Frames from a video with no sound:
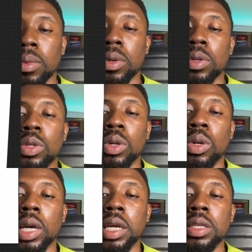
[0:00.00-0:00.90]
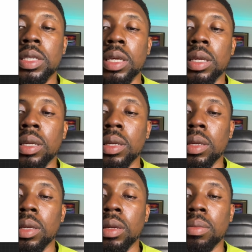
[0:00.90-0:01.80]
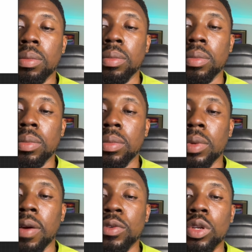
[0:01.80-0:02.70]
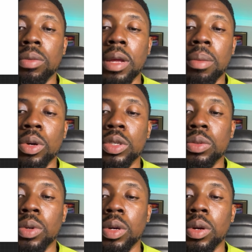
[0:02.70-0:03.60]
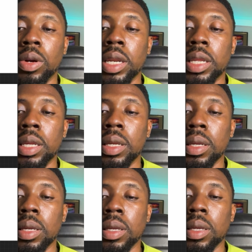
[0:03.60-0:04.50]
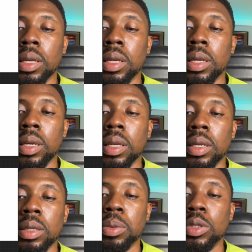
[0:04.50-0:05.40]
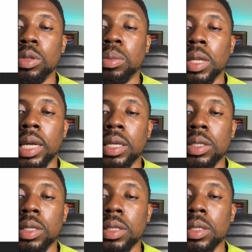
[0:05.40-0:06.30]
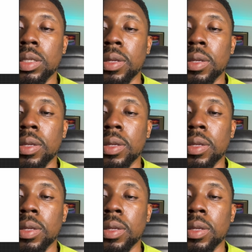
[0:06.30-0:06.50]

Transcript: So can you see? I've drawn my box wrong already. It's supposed to be like this.